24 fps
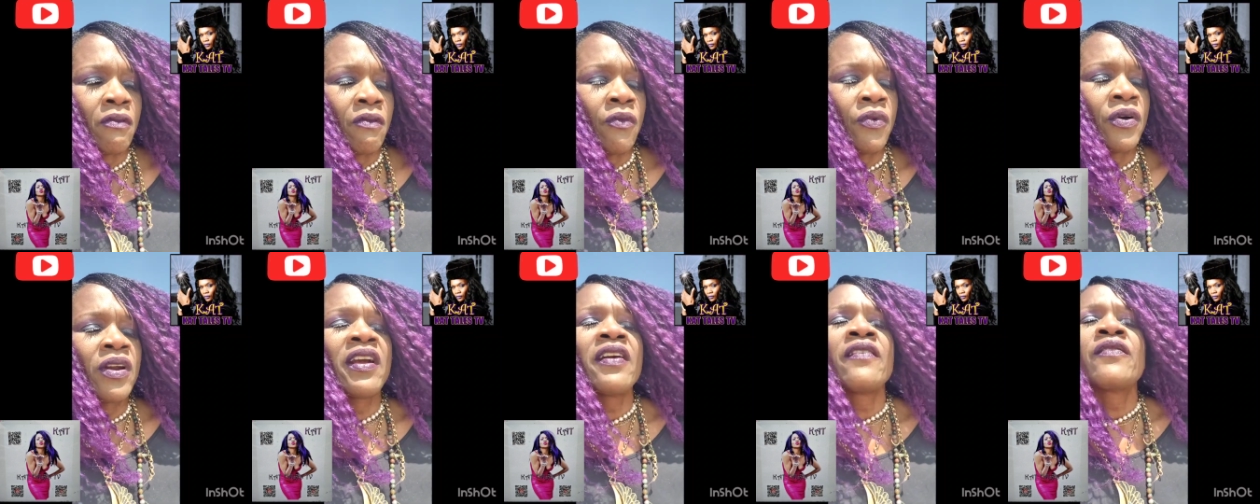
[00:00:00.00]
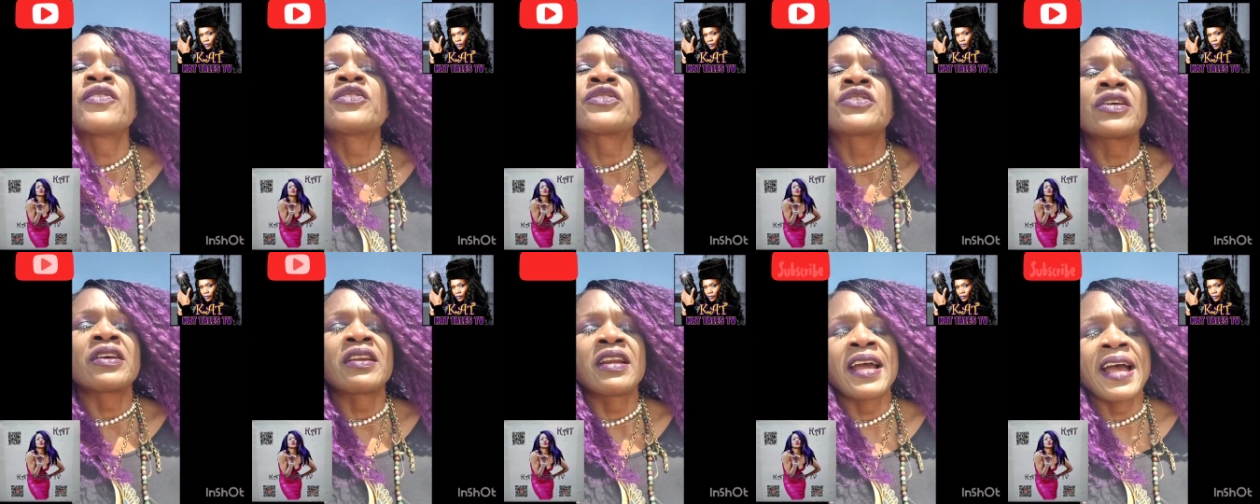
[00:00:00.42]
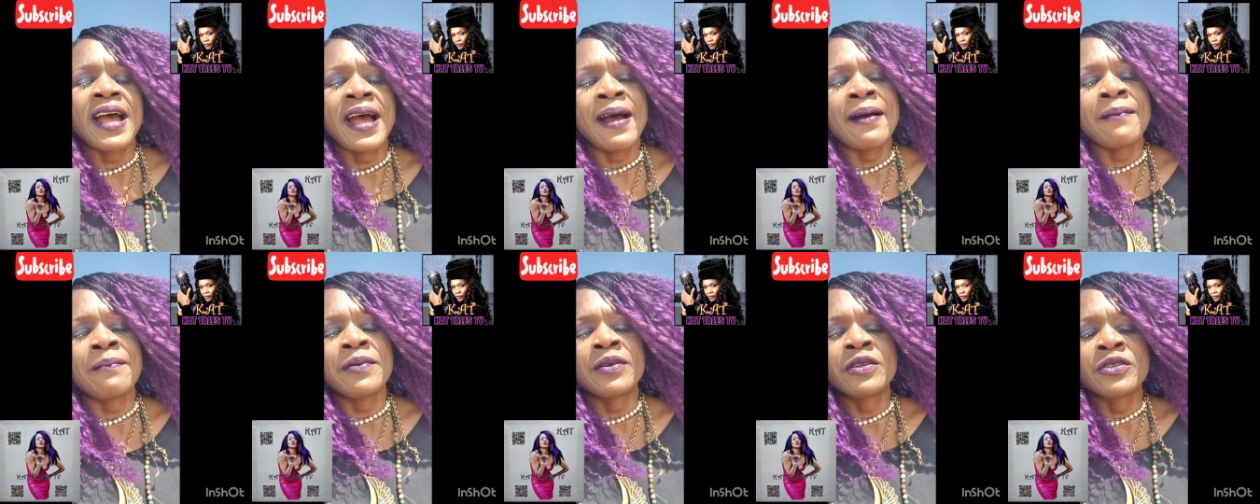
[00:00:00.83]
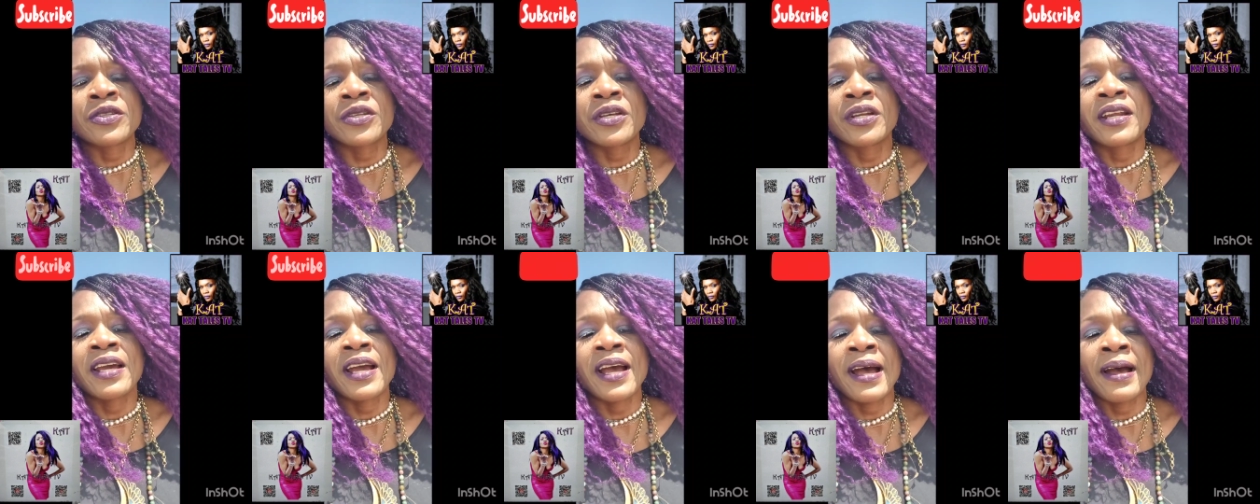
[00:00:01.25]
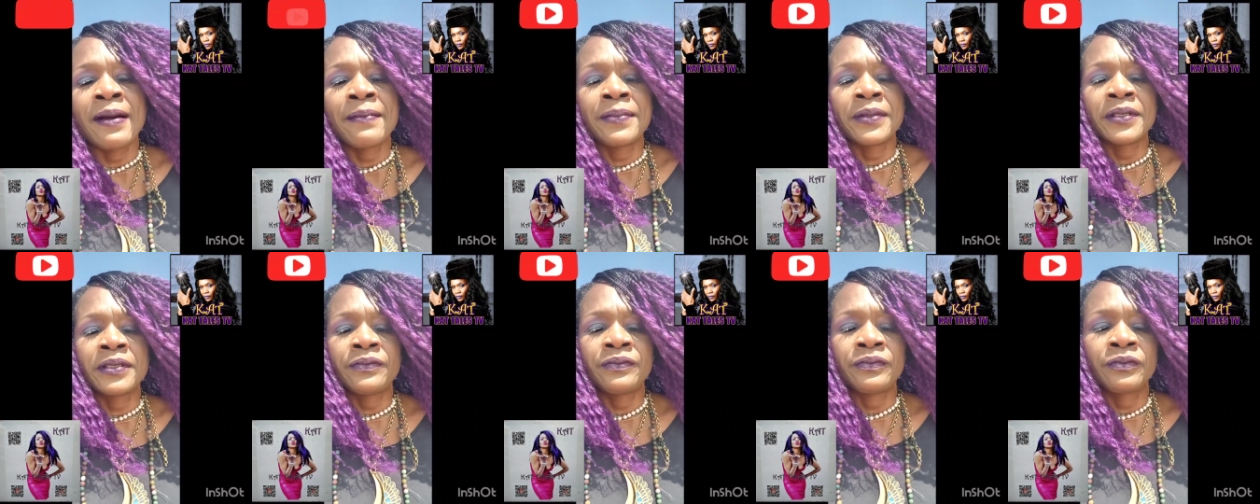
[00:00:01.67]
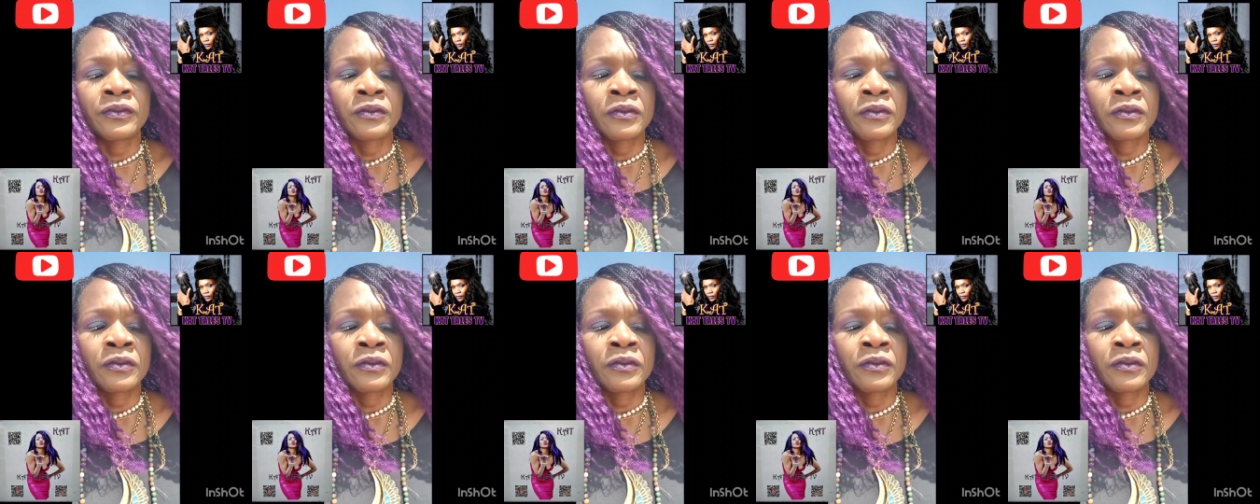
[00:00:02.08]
whatever's going to happen is going to happen.